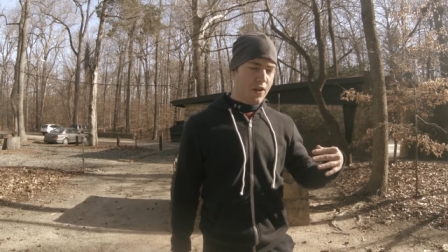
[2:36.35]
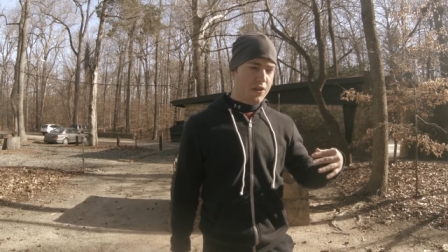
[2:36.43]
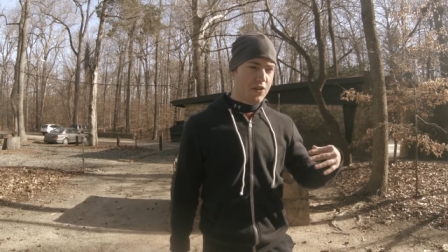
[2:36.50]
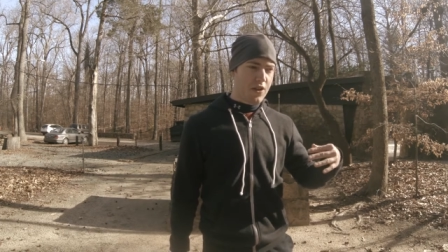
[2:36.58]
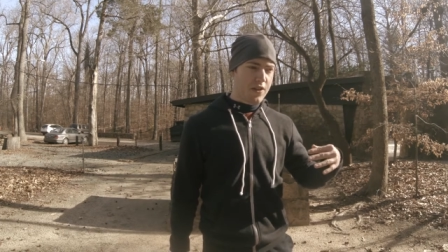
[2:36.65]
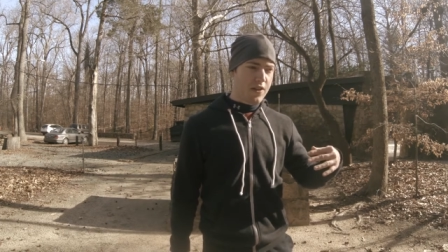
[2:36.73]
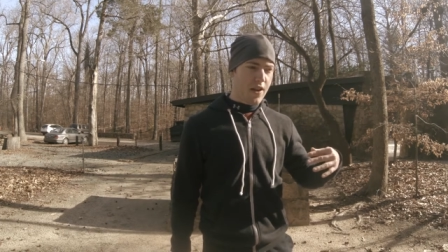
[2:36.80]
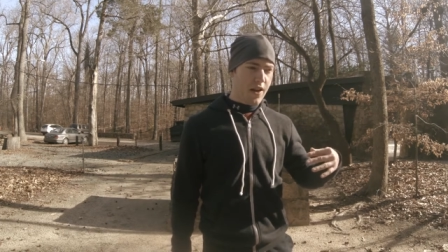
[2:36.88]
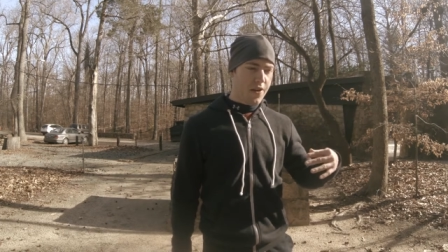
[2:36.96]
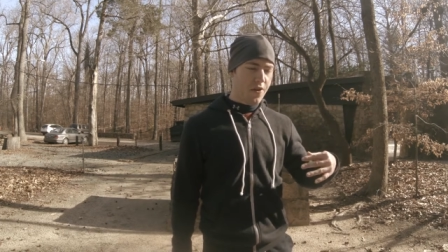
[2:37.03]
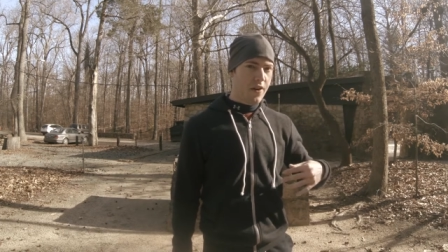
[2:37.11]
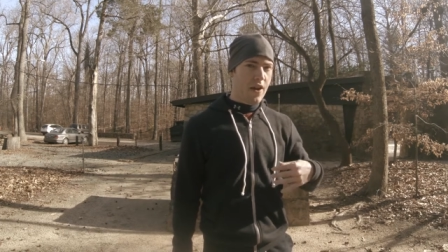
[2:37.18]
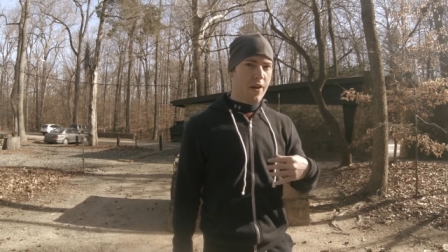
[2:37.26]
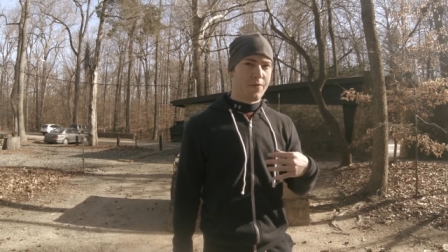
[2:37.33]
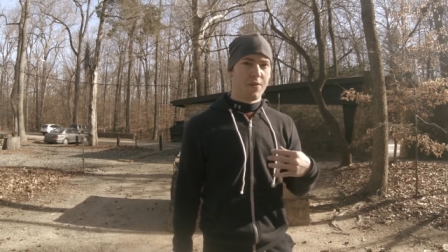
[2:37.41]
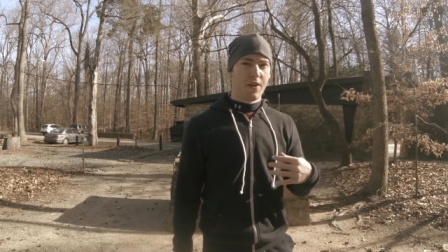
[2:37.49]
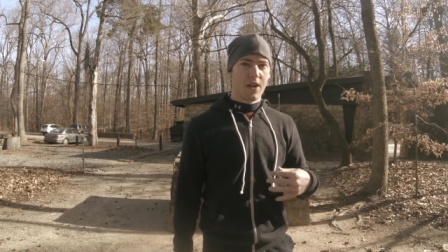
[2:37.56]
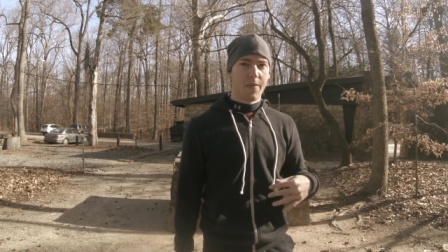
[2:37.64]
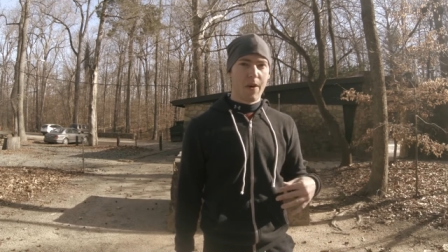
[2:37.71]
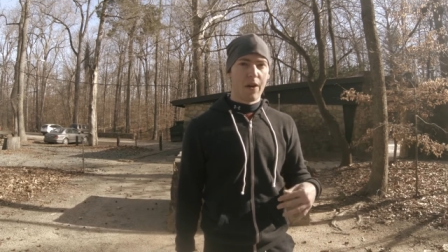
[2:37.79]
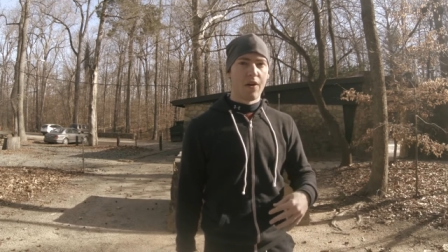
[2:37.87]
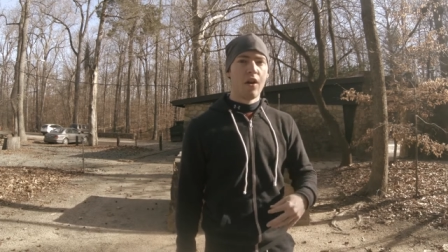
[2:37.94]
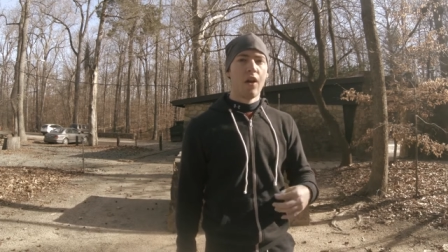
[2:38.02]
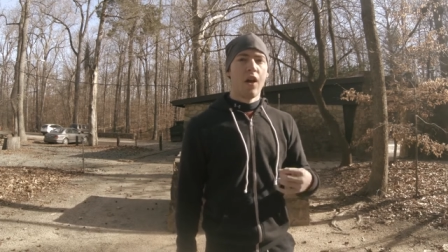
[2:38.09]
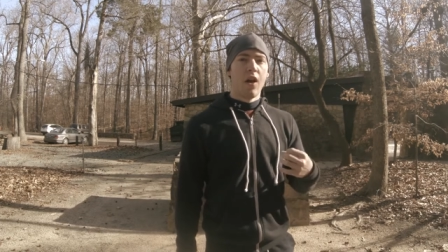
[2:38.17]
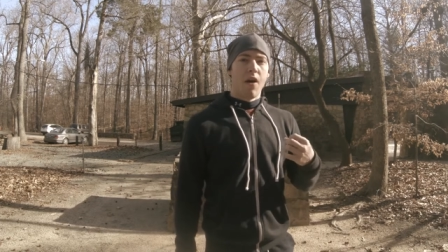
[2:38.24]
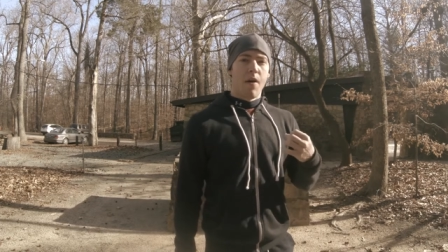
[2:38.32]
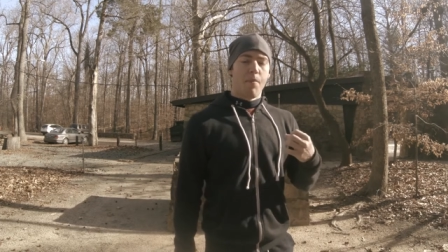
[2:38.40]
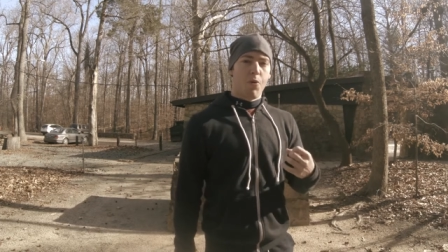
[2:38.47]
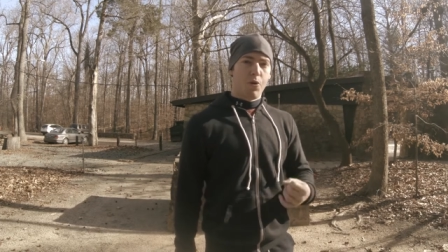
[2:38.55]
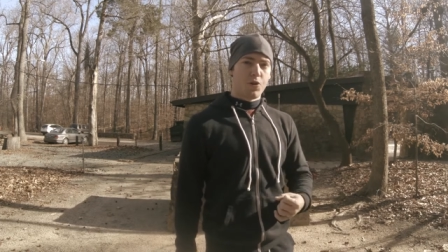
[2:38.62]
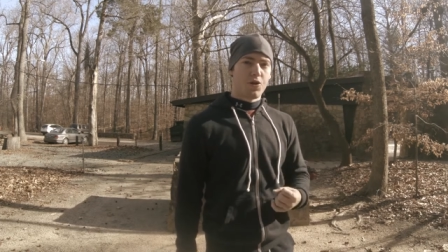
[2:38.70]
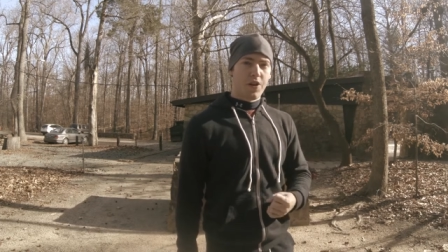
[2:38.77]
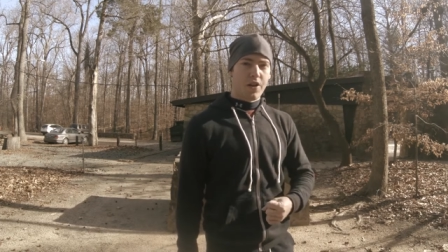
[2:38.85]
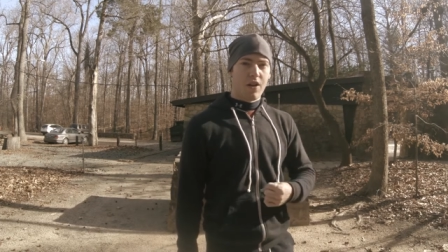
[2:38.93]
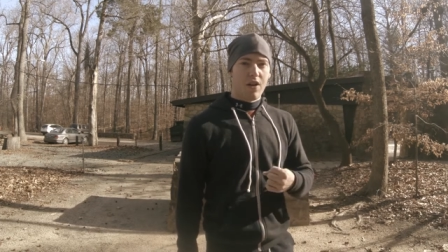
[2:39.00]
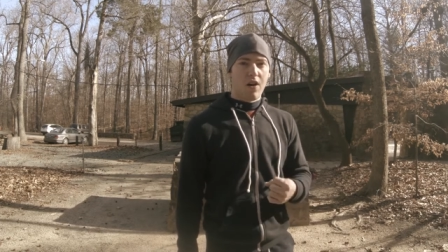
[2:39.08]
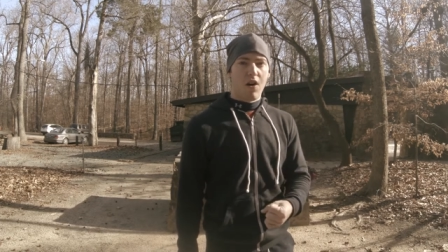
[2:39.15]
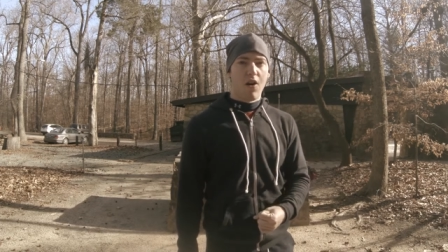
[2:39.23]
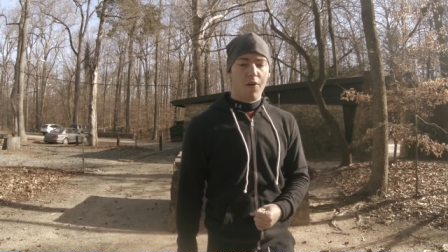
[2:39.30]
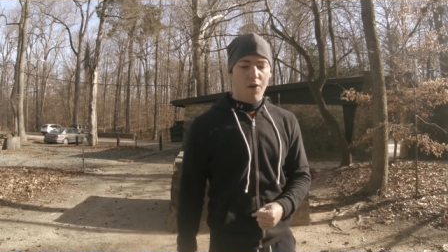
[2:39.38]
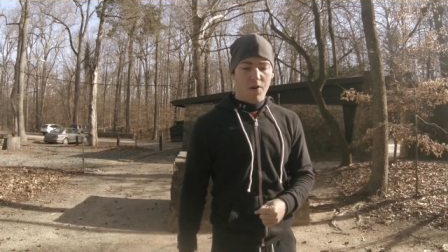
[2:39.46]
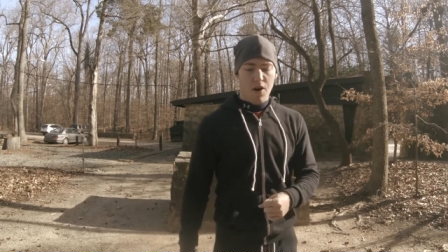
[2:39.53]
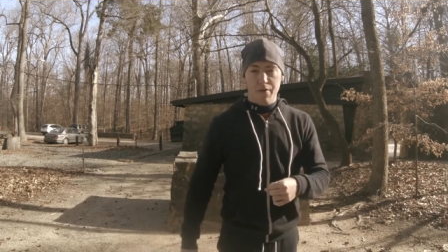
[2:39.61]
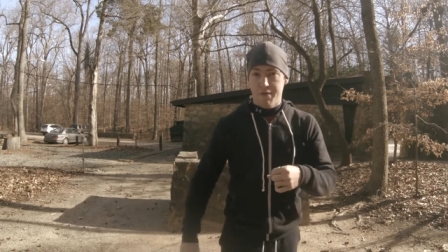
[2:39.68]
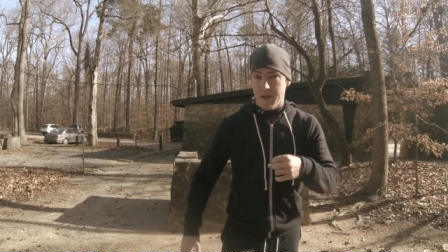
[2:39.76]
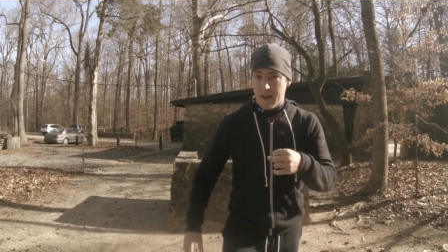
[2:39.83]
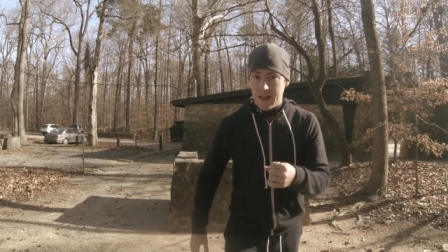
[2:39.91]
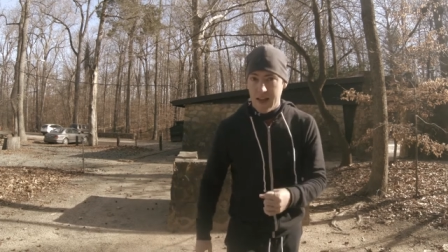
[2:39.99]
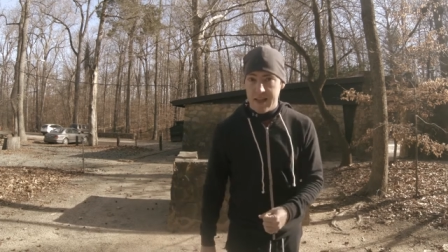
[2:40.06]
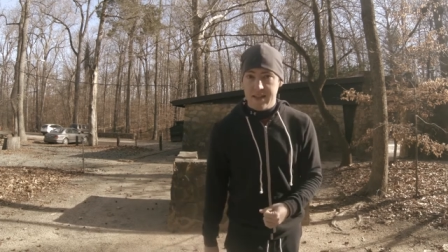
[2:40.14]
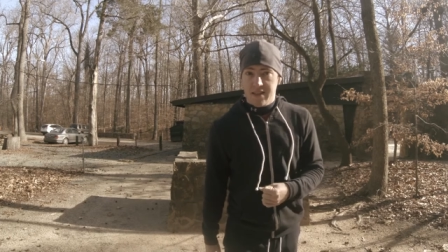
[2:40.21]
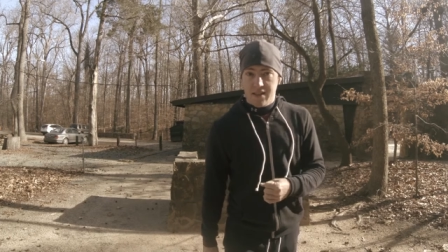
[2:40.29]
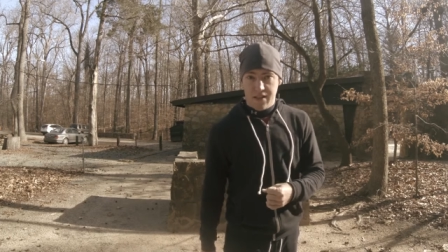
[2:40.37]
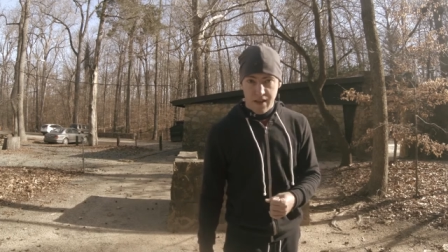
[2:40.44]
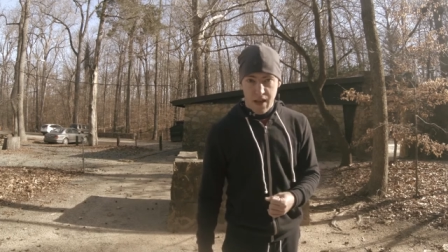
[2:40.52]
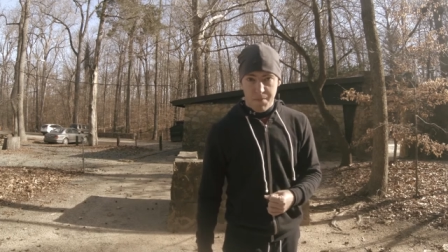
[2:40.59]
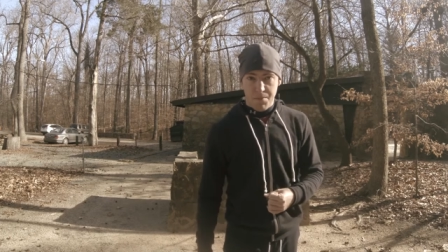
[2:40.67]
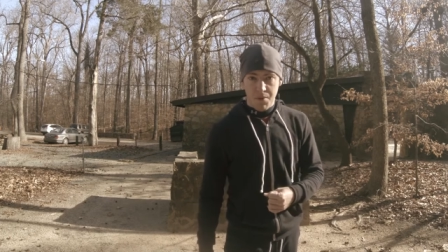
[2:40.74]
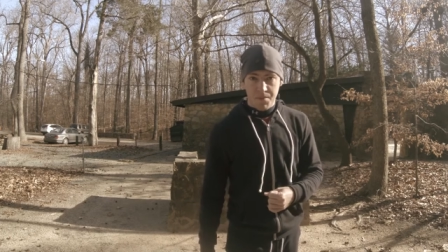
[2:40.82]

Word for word: It's just that you're going to have to think about pushing a lot harder off of that last step